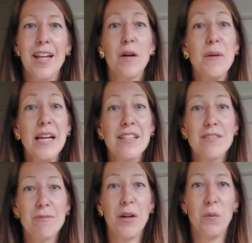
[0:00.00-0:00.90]
Now, because
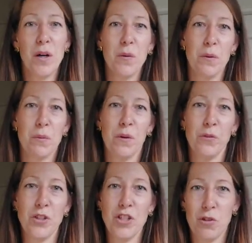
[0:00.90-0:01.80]
of my work with
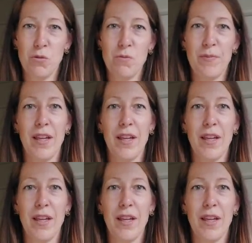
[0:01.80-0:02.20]
World Renew